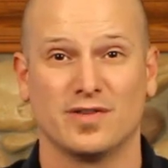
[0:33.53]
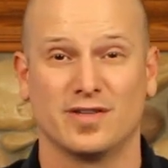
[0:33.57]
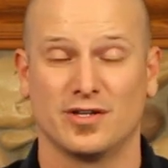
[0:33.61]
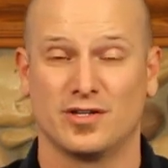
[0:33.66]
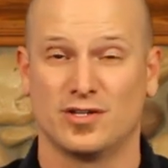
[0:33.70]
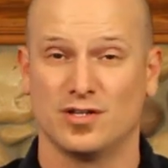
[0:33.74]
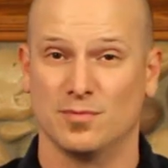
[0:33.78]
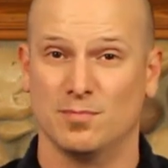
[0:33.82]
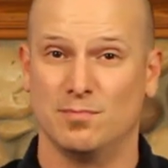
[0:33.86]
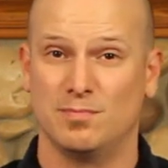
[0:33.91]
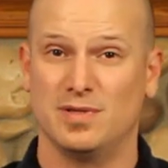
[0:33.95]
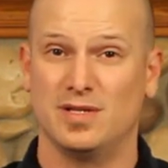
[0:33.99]
They
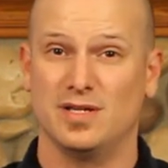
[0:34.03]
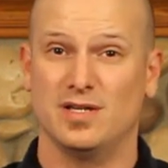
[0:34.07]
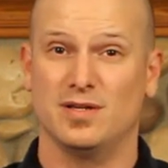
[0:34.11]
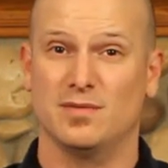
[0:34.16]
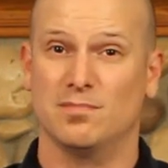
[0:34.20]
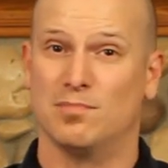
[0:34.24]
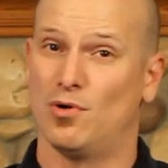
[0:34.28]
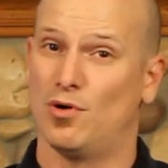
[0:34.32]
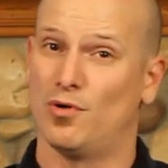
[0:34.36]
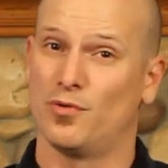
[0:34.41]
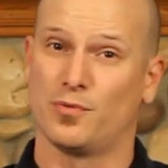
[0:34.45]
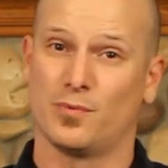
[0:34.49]
could be
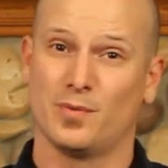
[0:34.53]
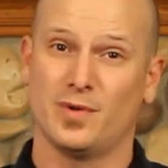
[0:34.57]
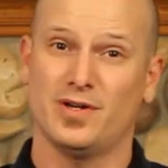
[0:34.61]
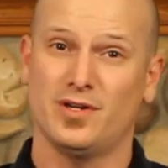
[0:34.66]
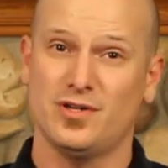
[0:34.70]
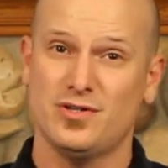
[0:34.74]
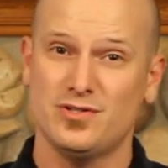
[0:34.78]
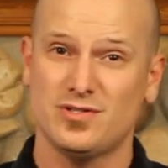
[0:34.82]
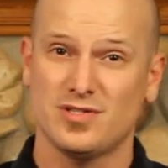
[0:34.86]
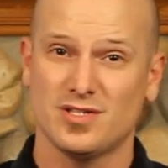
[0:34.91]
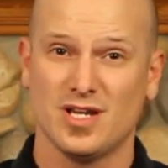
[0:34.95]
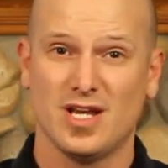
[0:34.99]
both
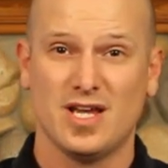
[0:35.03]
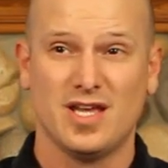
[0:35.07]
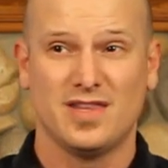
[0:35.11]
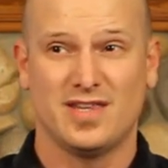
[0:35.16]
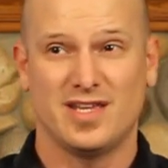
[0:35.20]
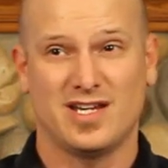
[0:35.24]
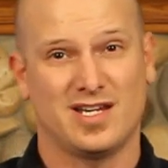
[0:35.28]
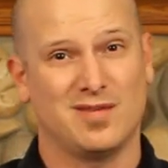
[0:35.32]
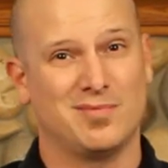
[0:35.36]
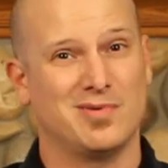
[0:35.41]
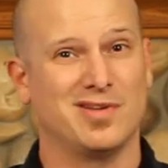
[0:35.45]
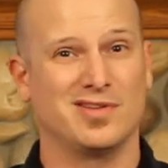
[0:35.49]
winners,
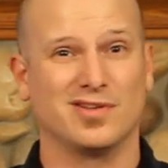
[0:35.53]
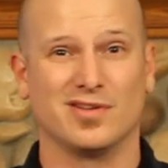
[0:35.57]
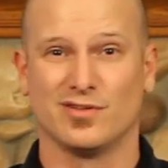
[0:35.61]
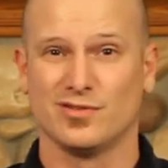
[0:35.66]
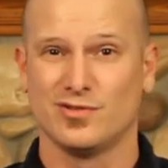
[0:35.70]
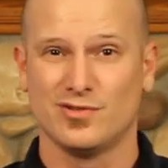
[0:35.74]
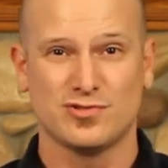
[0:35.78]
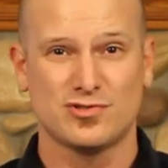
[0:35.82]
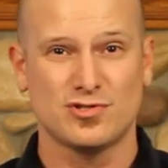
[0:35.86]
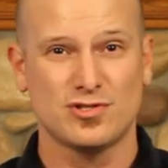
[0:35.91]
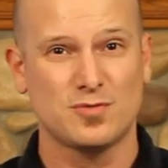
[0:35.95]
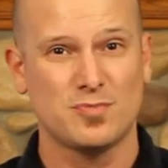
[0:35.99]
they could be in the
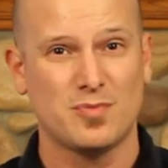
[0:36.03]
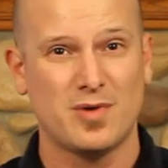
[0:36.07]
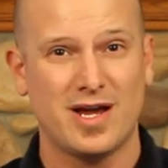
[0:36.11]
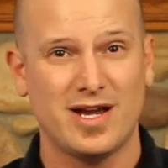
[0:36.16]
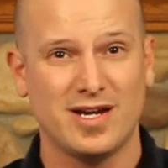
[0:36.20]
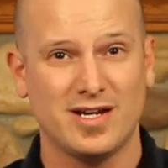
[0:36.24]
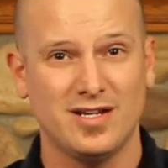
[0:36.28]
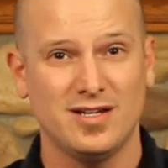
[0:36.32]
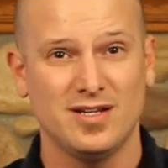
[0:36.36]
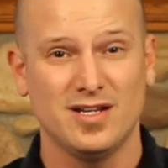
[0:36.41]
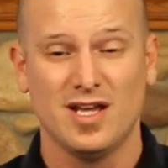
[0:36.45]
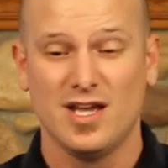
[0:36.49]
losers
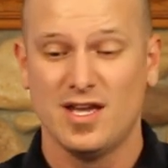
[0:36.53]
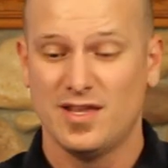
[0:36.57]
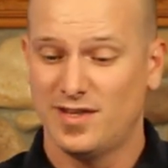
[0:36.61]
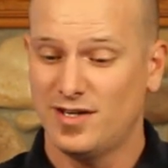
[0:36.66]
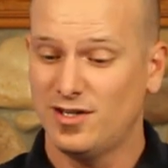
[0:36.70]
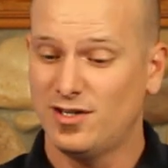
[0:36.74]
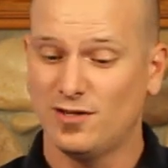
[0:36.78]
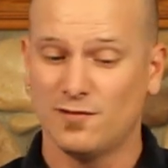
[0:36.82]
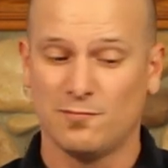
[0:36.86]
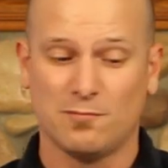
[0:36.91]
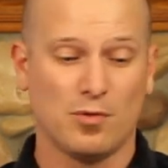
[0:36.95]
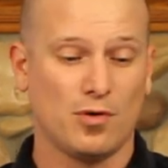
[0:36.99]
bracket, they
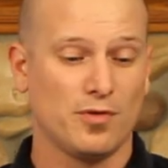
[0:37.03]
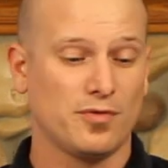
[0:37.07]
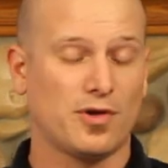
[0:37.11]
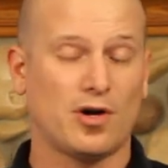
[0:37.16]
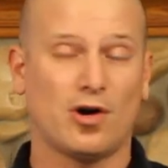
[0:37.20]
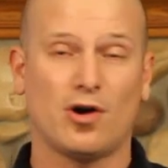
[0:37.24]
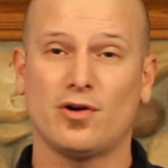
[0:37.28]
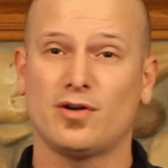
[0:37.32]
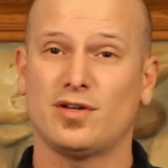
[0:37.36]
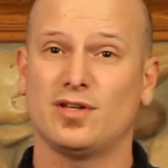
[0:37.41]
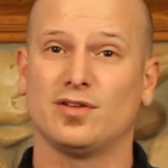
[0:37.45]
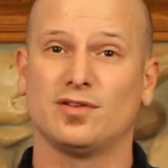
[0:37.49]
could have both
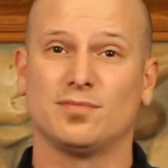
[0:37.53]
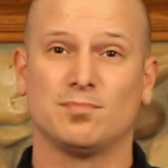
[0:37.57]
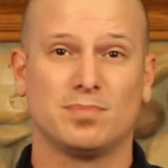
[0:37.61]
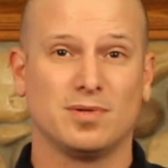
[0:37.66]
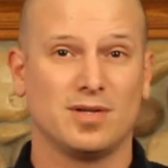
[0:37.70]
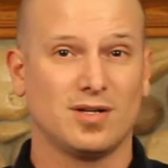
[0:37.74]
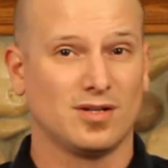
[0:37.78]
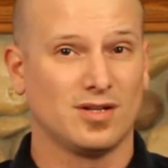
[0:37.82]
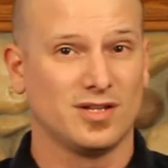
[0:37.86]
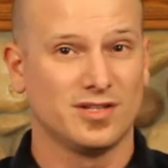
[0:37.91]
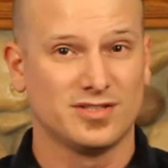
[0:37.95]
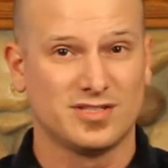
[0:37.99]
already
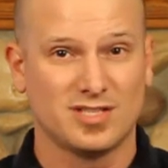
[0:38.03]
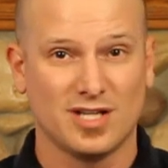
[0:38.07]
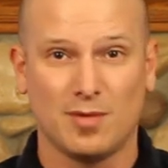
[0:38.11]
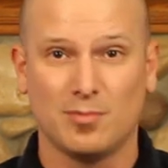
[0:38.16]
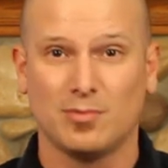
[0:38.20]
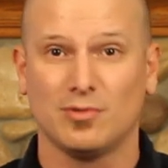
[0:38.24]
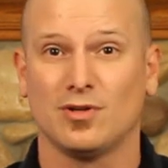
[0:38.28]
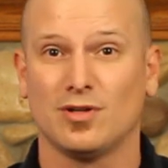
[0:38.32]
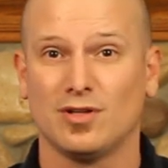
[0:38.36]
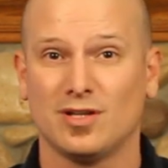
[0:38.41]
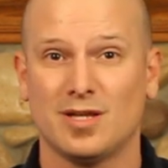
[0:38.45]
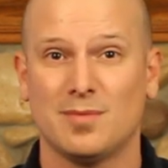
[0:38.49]
been
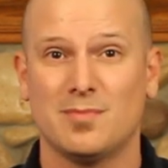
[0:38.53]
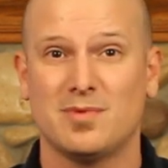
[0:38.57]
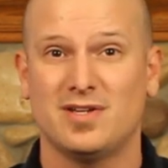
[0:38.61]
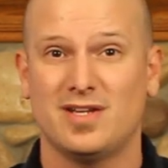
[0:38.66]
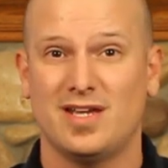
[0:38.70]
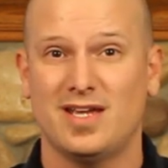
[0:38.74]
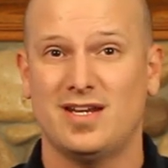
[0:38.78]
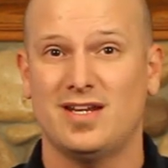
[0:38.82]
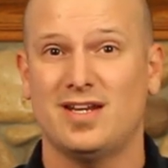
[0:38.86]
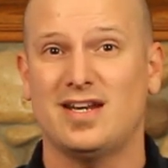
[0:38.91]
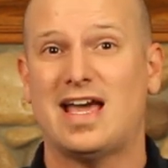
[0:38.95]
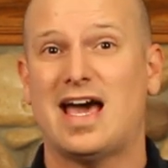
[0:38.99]
double
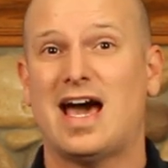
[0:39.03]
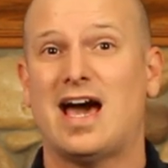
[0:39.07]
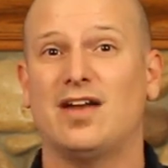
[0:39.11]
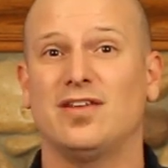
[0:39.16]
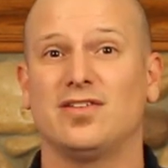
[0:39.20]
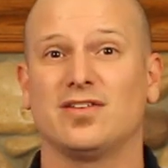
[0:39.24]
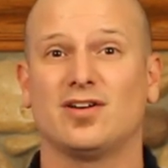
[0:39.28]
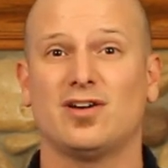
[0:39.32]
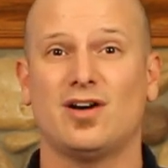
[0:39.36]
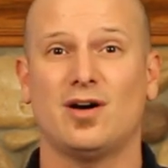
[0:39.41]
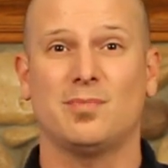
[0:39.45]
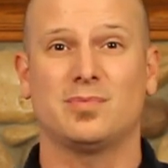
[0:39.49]
eliminated out of
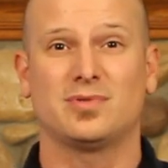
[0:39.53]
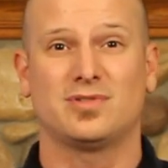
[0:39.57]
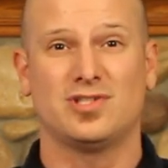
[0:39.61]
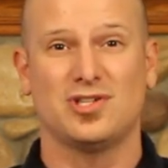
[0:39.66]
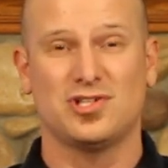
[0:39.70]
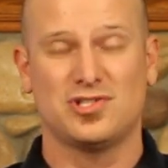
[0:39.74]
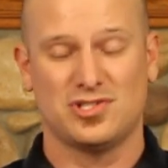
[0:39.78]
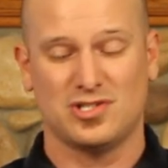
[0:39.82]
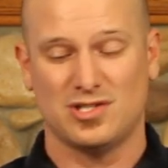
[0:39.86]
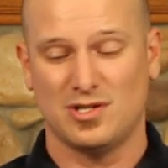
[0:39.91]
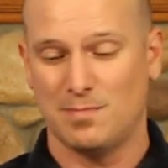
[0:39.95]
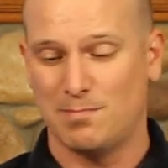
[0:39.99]
the
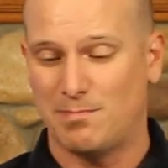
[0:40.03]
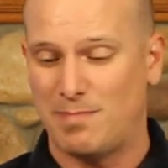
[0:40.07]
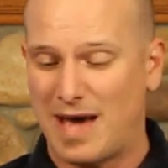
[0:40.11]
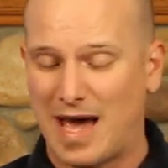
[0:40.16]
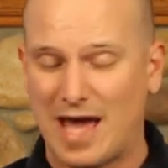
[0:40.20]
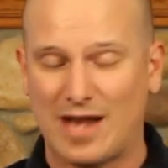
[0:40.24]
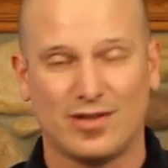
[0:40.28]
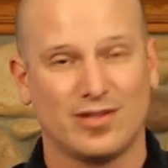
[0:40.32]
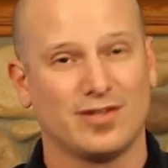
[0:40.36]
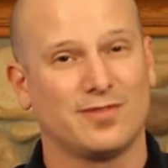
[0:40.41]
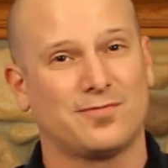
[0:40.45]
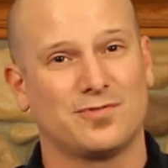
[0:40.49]
competition and
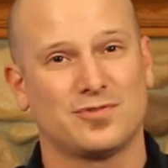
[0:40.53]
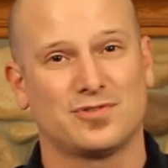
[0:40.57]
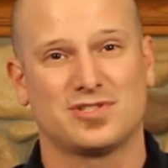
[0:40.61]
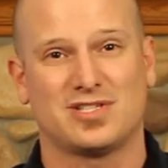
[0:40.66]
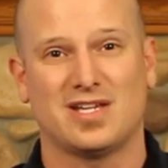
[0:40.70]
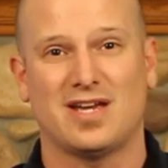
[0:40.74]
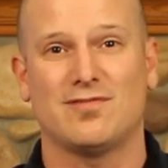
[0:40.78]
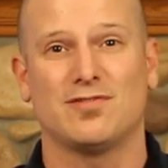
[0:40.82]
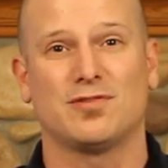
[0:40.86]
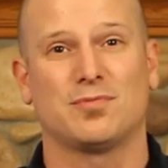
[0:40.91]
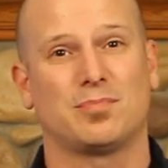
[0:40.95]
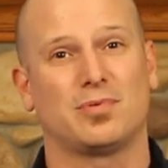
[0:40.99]
battling for
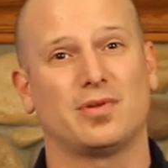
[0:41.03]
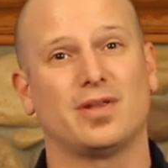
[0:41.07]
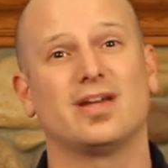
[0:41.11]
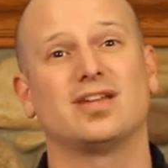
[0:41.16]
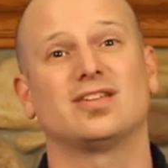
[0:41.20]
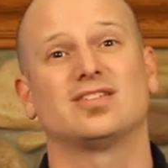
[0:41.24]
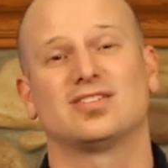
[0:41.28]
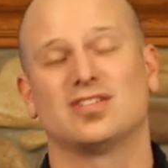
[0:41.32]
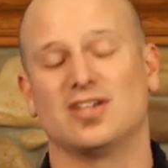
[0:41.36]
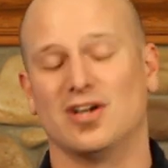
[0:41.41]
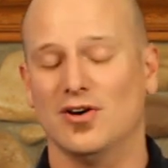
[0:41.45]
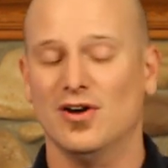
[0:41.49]
seventh
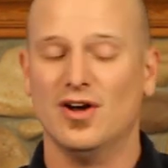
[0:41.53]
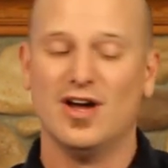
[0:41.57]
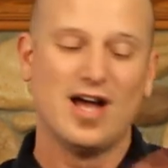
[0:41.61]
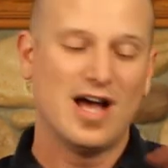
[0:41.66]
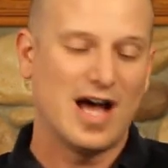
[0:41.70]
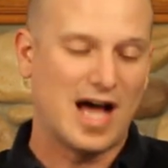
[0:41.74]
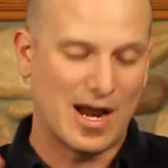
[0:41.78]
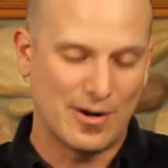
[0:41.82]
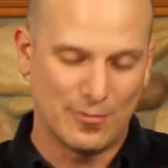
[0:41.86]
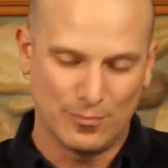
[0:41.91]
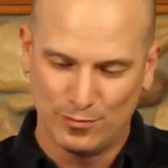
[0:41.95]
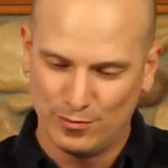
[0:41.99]
place. So
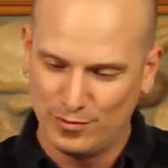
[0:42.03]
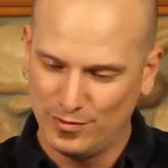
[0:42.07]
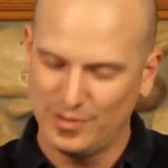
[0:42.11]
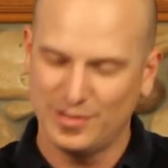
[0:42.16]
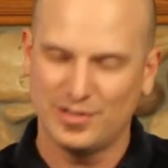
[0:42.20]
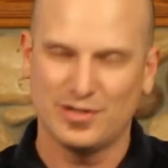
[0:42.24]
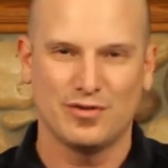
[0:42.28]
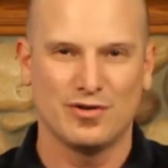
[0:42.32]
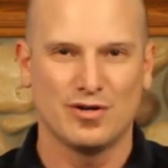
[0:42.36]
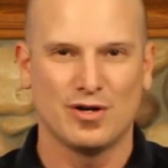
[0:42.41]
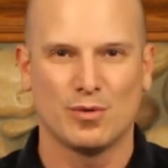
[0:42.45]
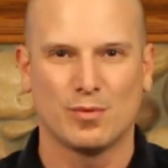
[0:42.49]
I really
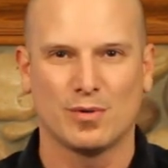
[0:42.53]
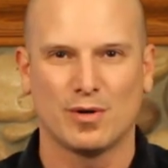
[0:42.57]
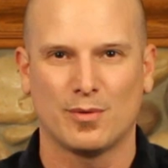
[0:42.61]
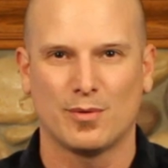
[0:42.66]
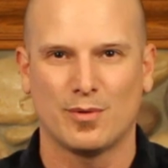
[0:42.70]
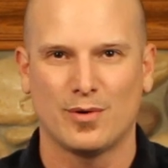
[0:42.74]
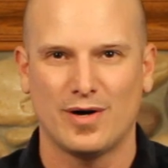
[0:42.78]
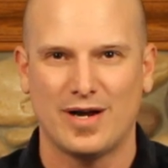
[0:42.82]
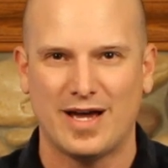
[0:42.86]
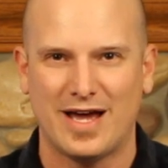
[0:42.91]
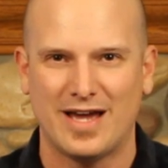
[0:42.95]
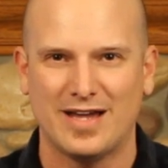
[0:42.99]
don't know where
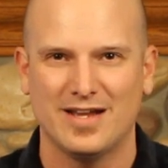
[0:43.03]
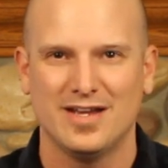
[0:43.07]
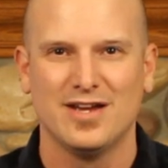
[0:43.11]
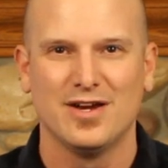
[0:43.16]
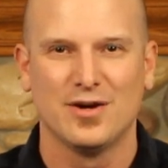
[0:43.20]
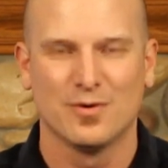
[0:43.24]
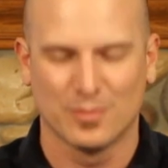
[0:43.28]
we're at.